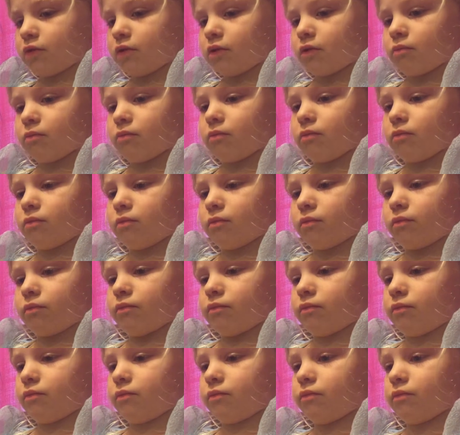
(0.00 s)
Okay,
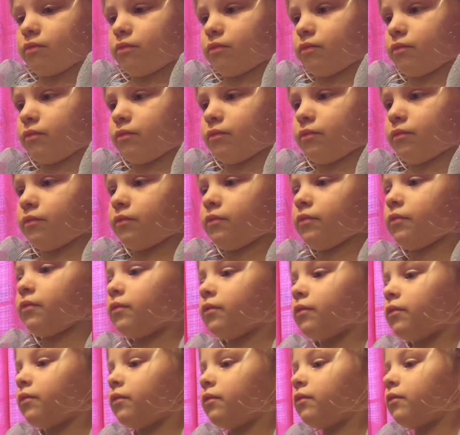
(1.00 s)
that's cool.
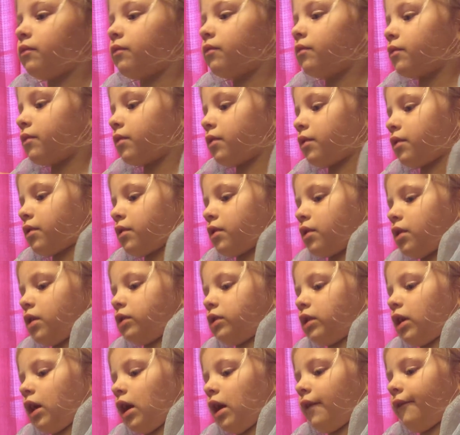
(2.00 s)
Um, mm,
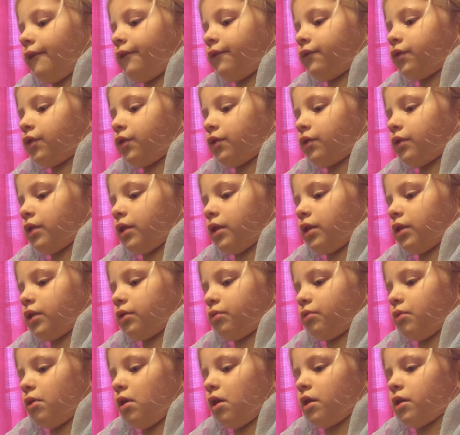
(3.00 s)
it's after this
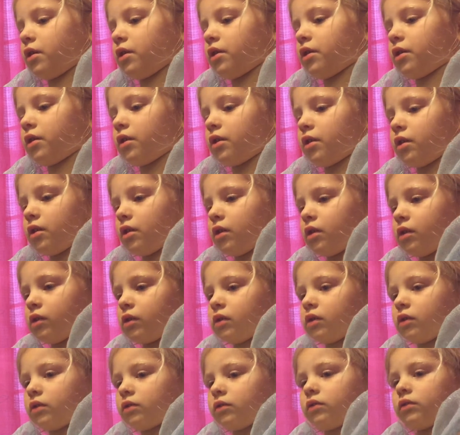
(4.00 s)
one.
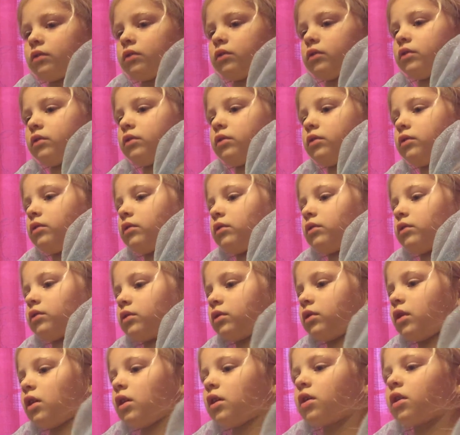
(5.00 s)
Okay, so.
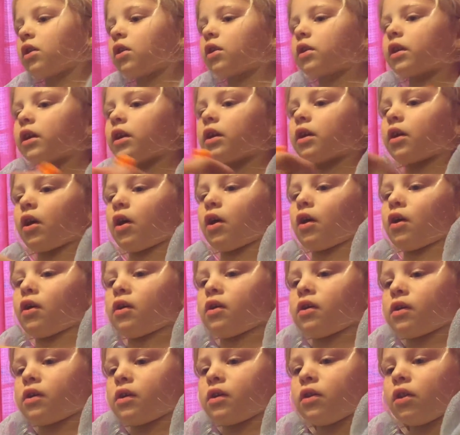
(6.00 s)
Look at her.
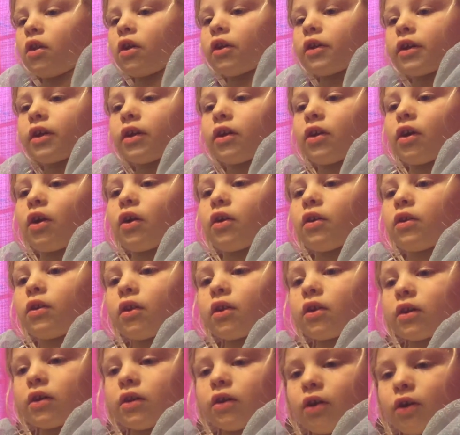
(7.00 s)
Just let me. Look be... at her.
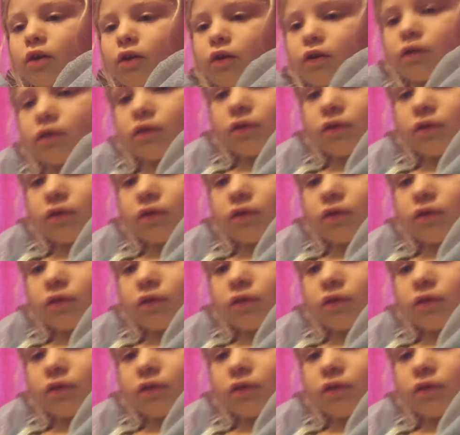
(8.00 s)
Look at her.